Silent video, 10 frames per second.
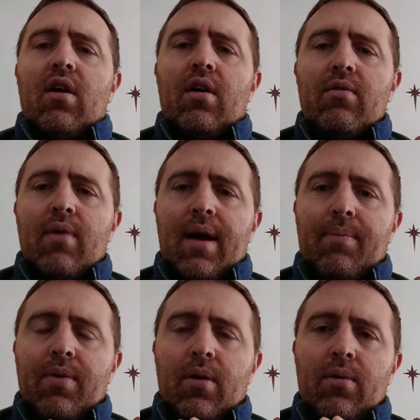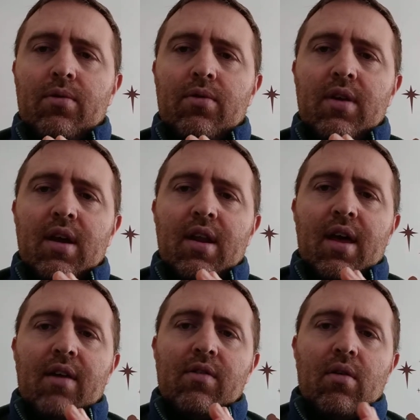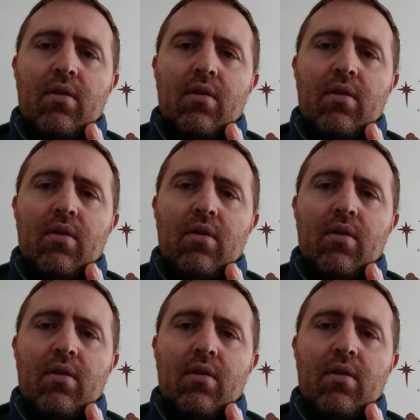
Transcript: unwrap those DNAs